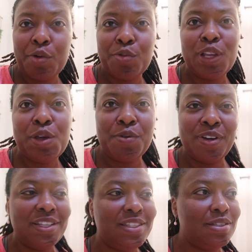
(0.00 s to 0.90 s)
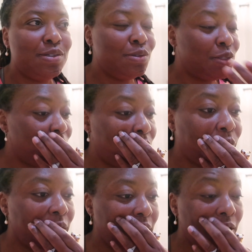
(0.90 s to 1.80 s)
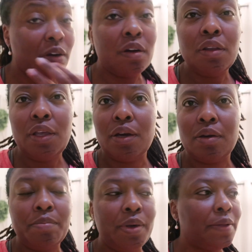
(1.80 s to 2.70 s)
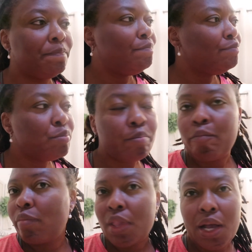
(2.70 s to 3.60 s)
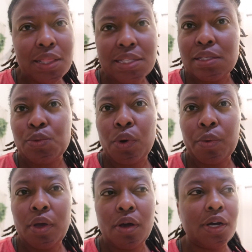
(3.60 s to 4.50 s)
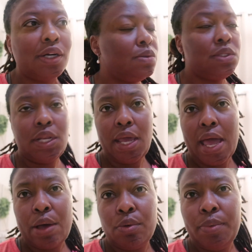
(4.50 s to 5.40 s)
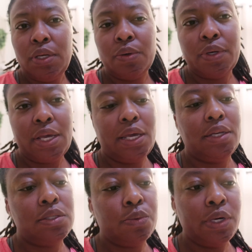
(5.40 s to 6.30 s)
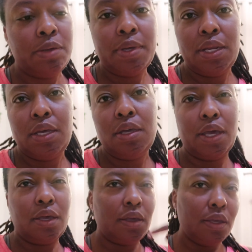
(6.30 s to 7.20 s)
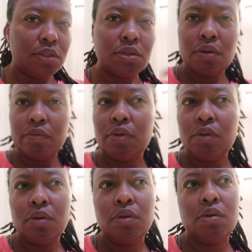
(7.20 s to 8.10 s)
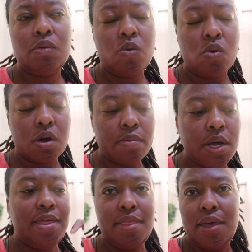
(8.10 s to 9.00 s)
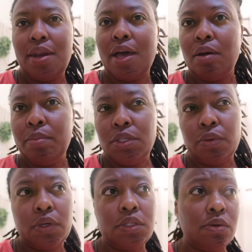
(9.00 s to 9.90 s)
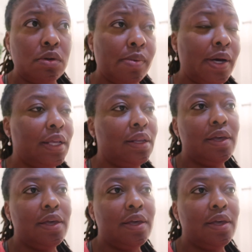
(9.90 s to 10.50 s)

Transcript: I really wanted to start working out earlier, but this is where we are. So today I will be doing a 20 minute like interval warm up and then I'll be doing a total body